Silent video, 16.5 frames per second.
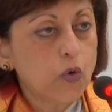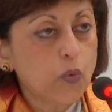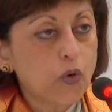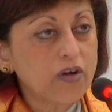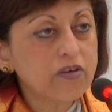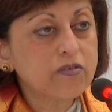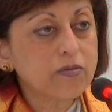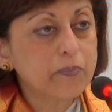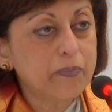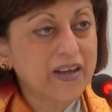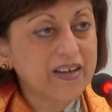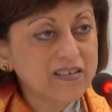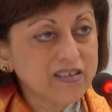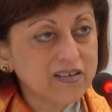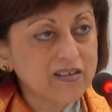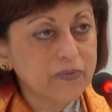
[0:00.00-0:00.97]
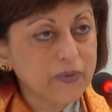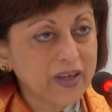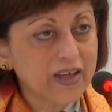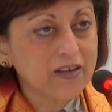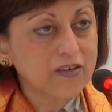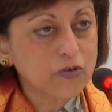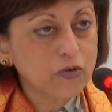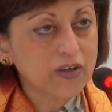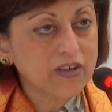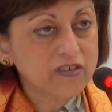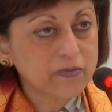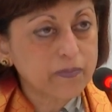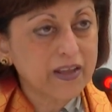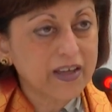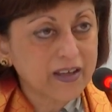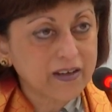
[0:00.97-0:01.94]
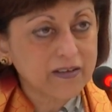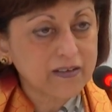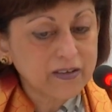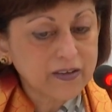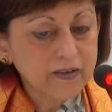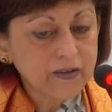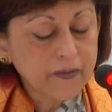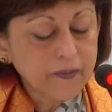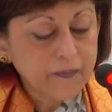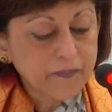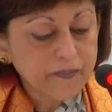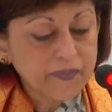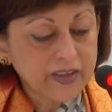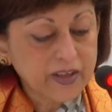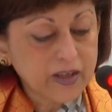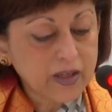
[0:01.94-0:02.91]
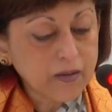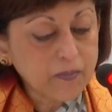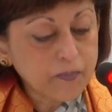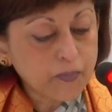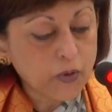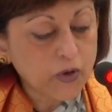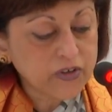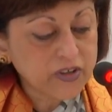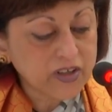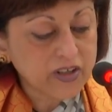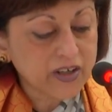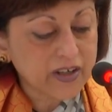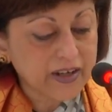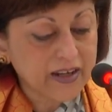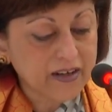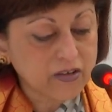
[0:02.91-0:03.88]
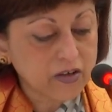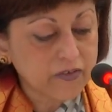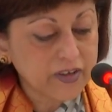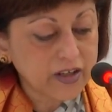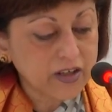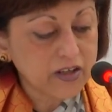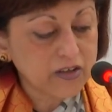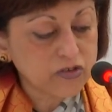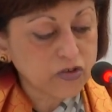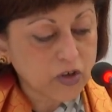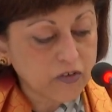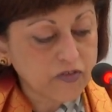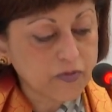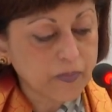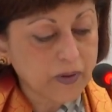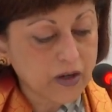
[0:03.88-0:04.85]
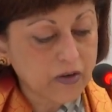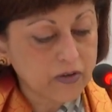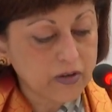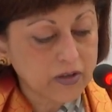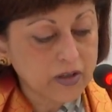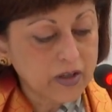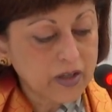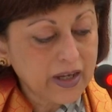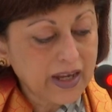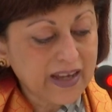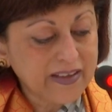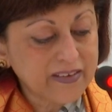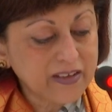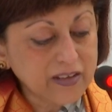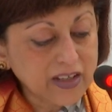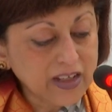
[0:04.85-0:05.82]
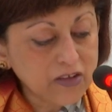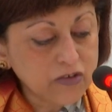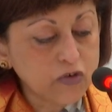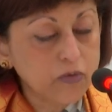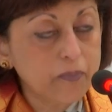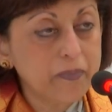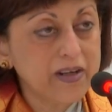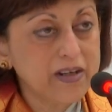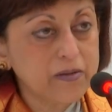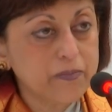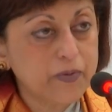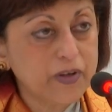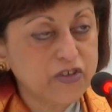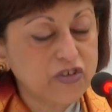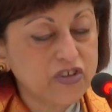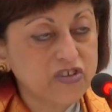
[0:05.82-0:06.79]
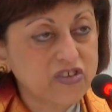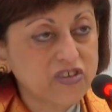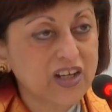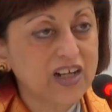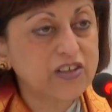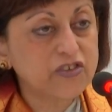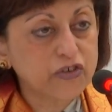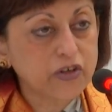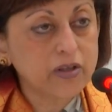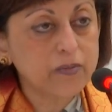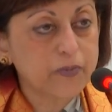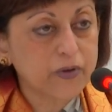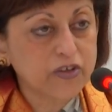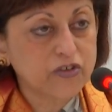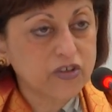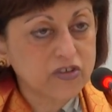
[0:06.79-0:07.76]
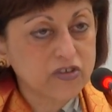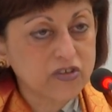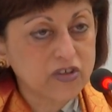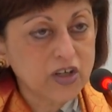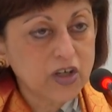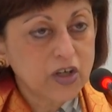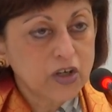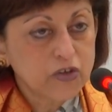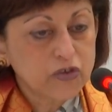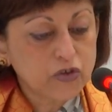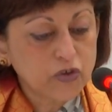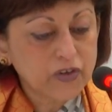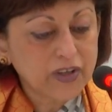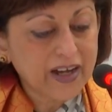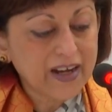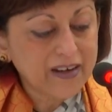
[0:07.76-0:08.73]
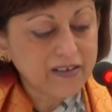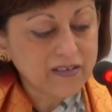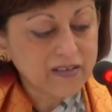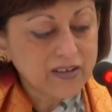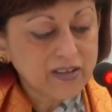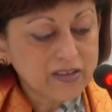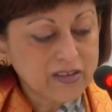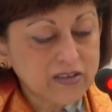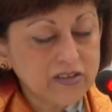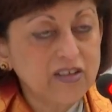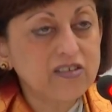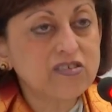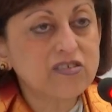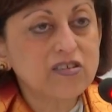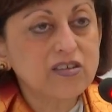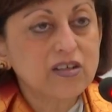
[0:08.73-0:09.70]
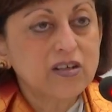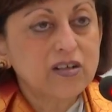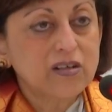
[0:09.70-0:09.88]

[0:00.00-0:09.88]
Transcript: What better way to explain the important connect of India's soft power and the need to build bridges, cultural bridges, so that this